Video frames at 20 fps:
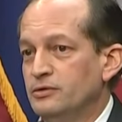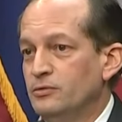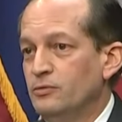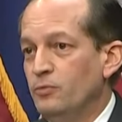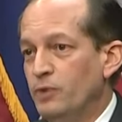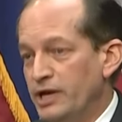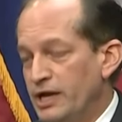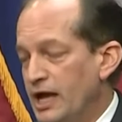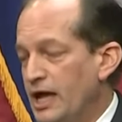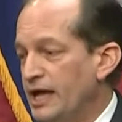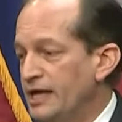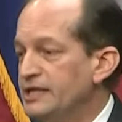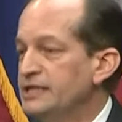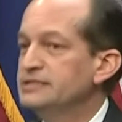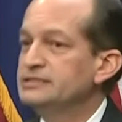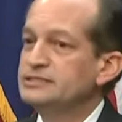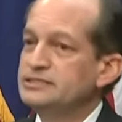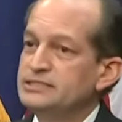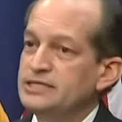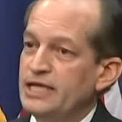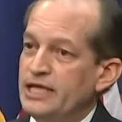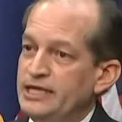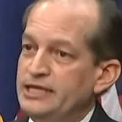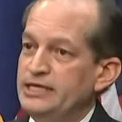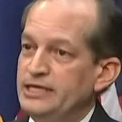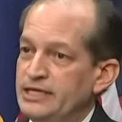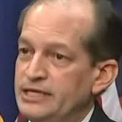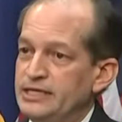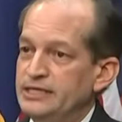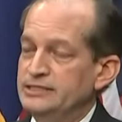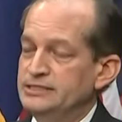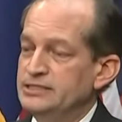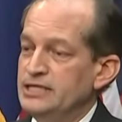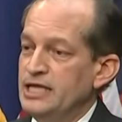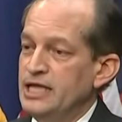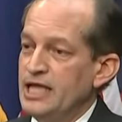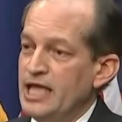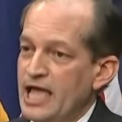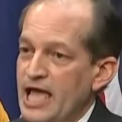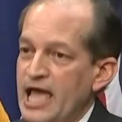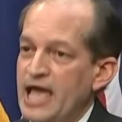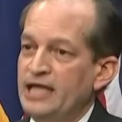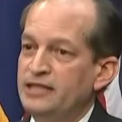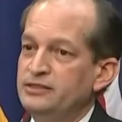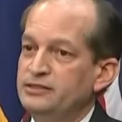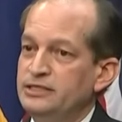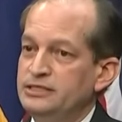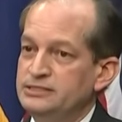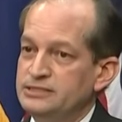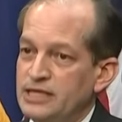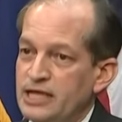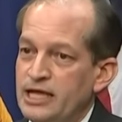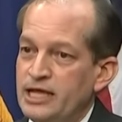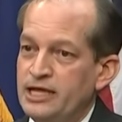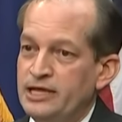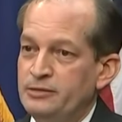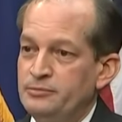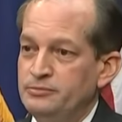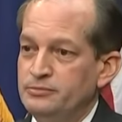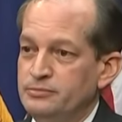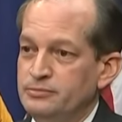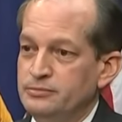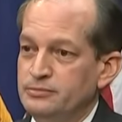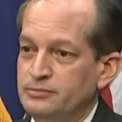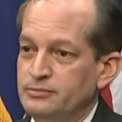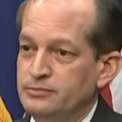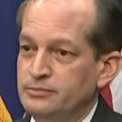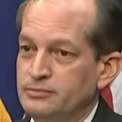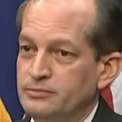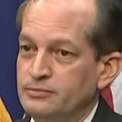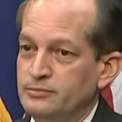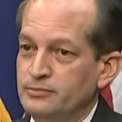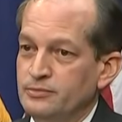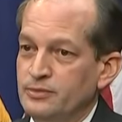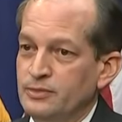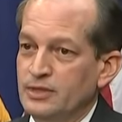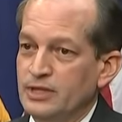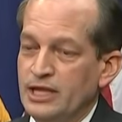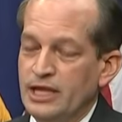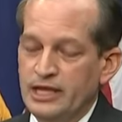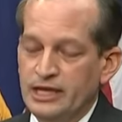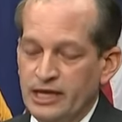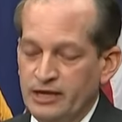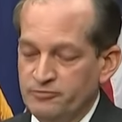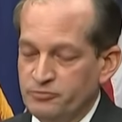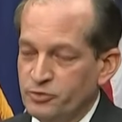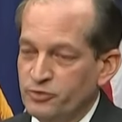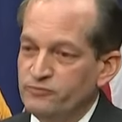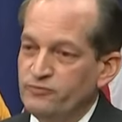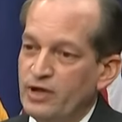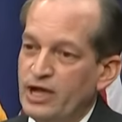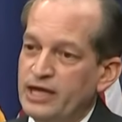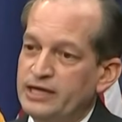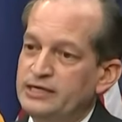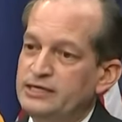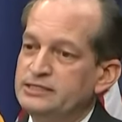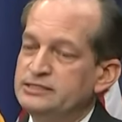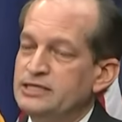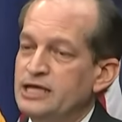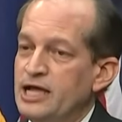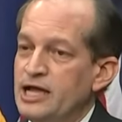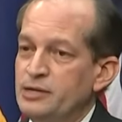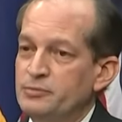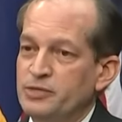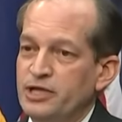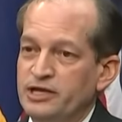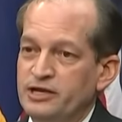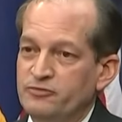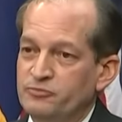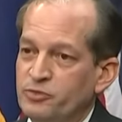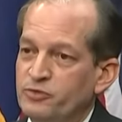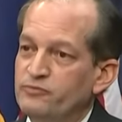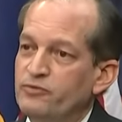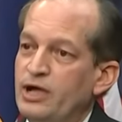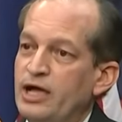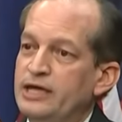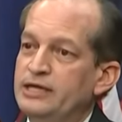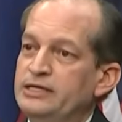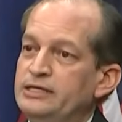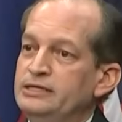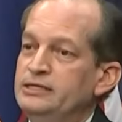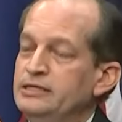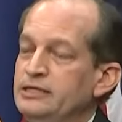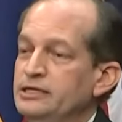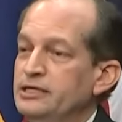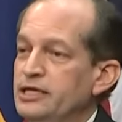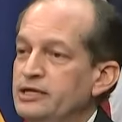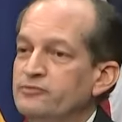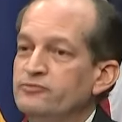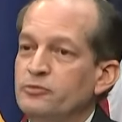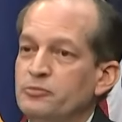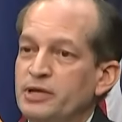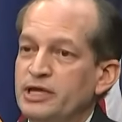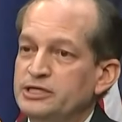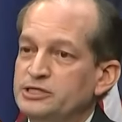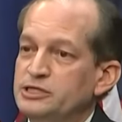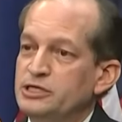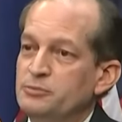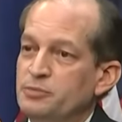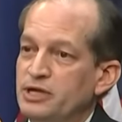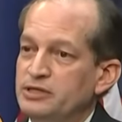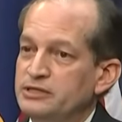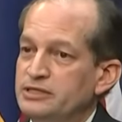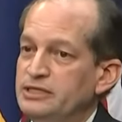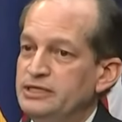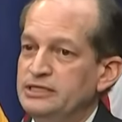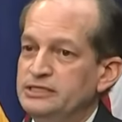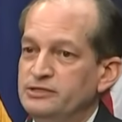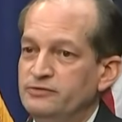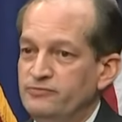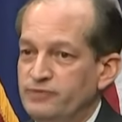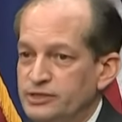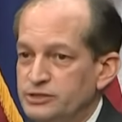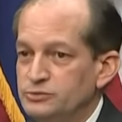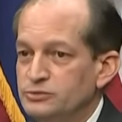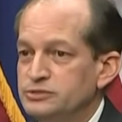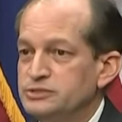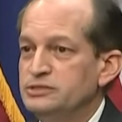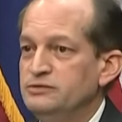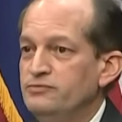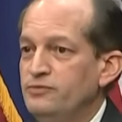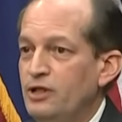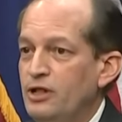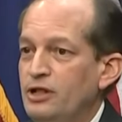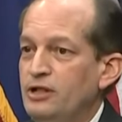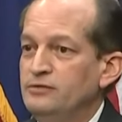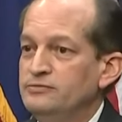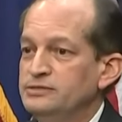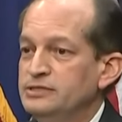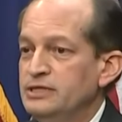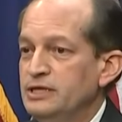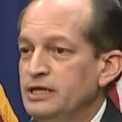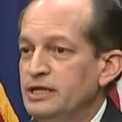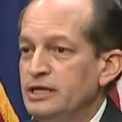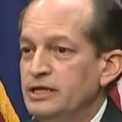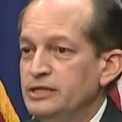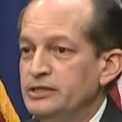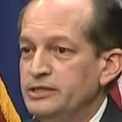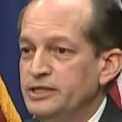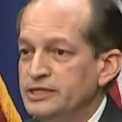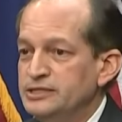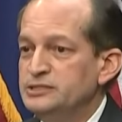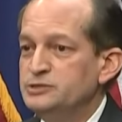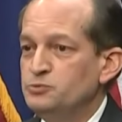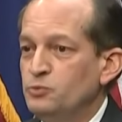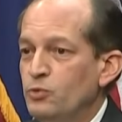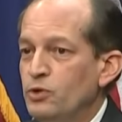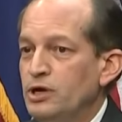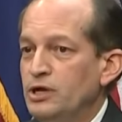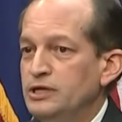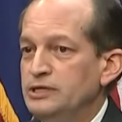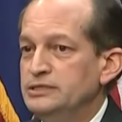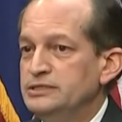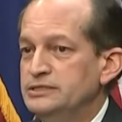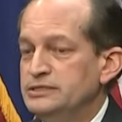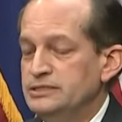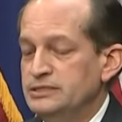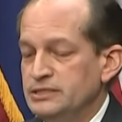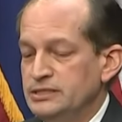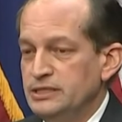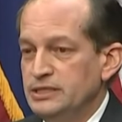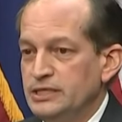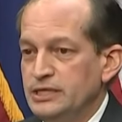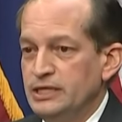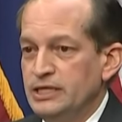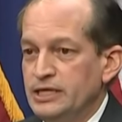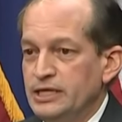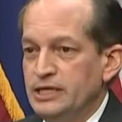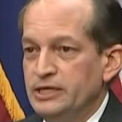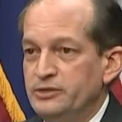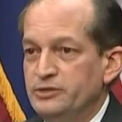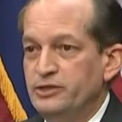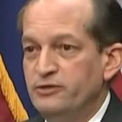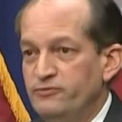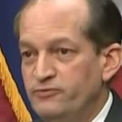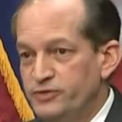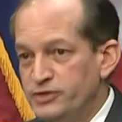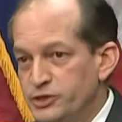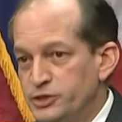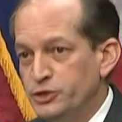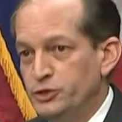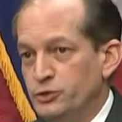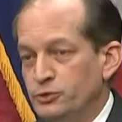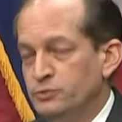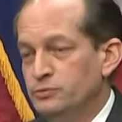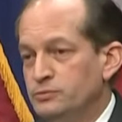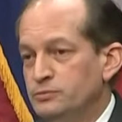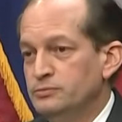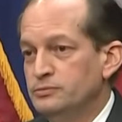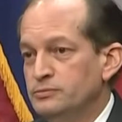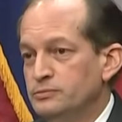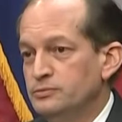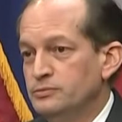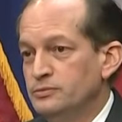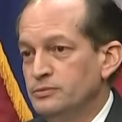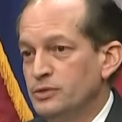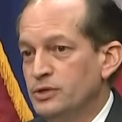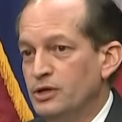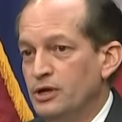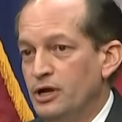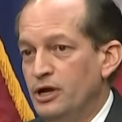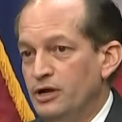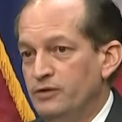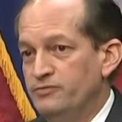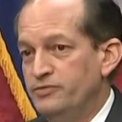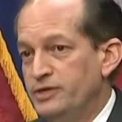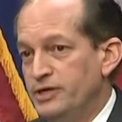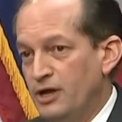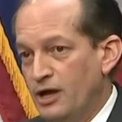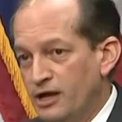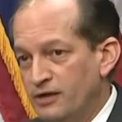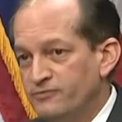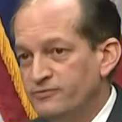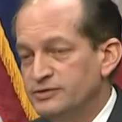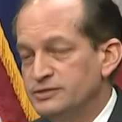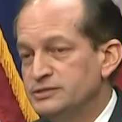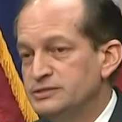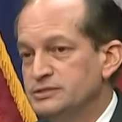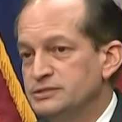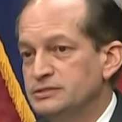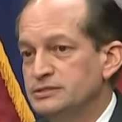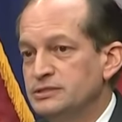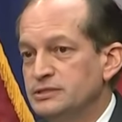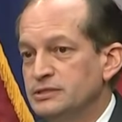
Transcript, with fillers: What I can say is, at the time, and I've provided a timeline, I've provided information about the individuals involved, this was the view of the office.